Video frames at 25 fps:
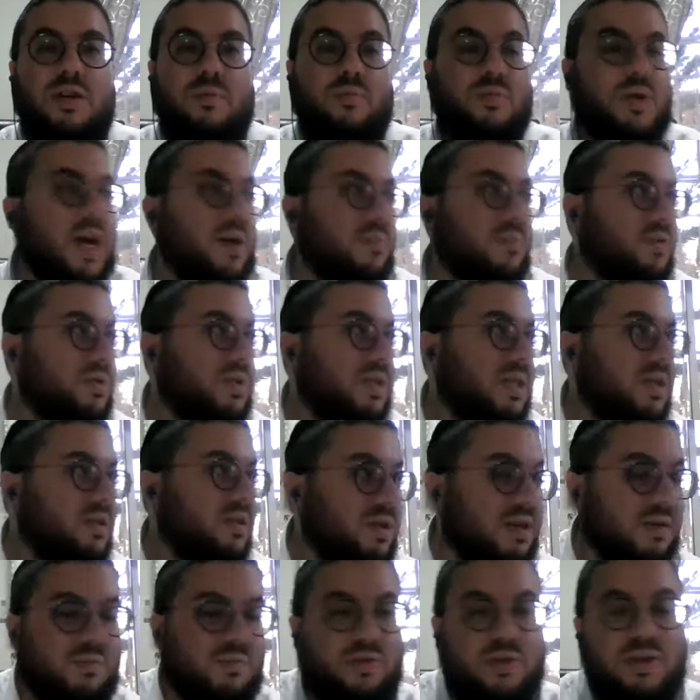a proper
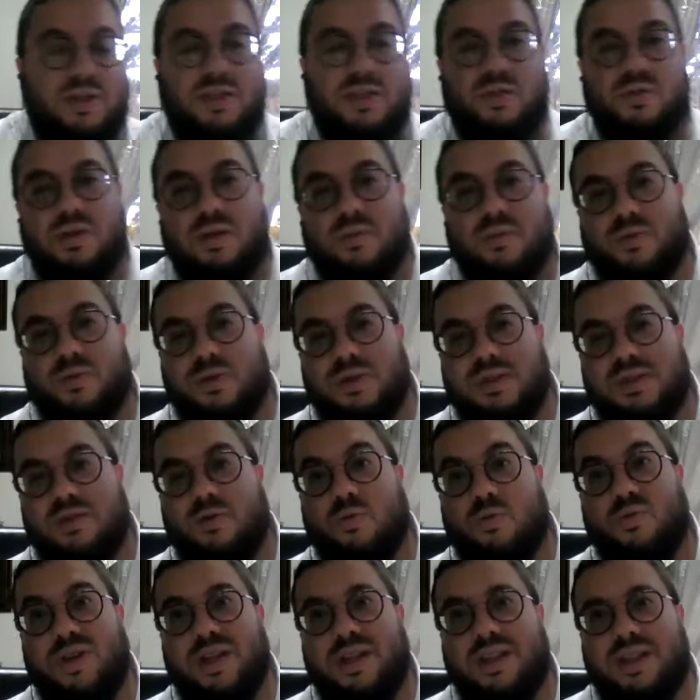tikkun abrit, is when a
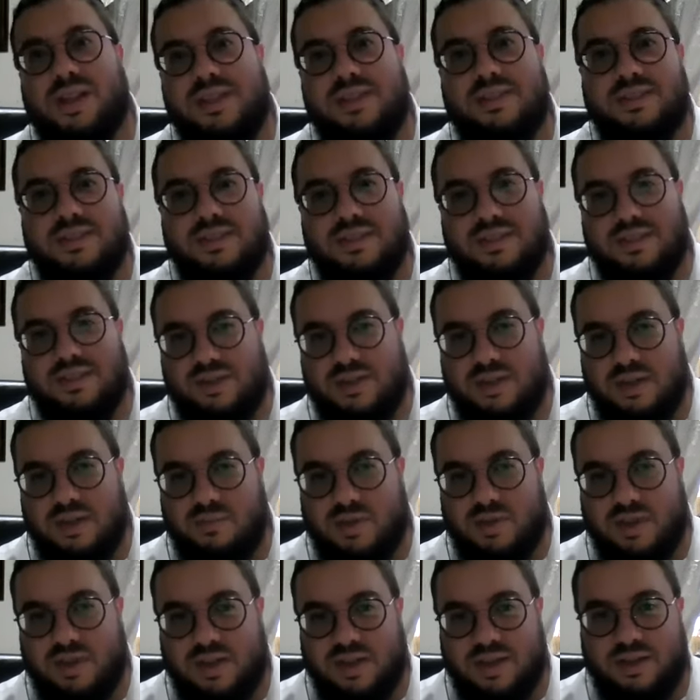person releases the shame
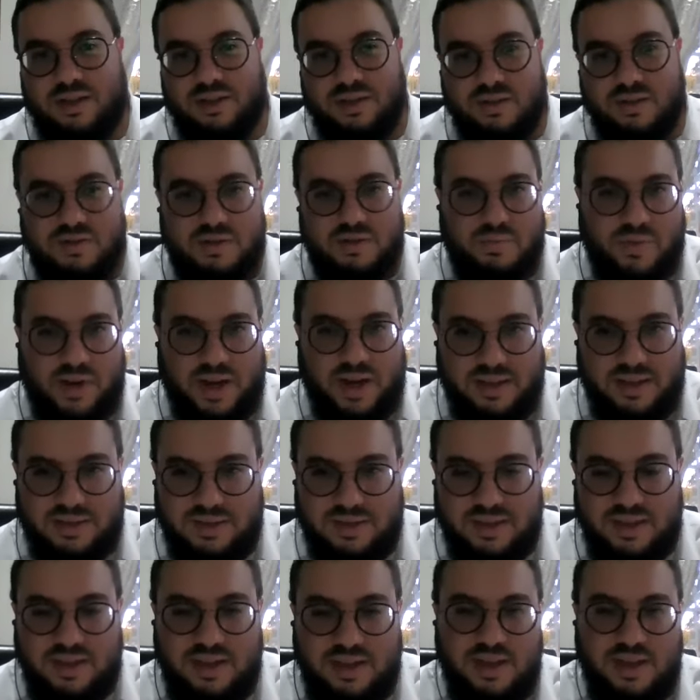and the guilt of the past.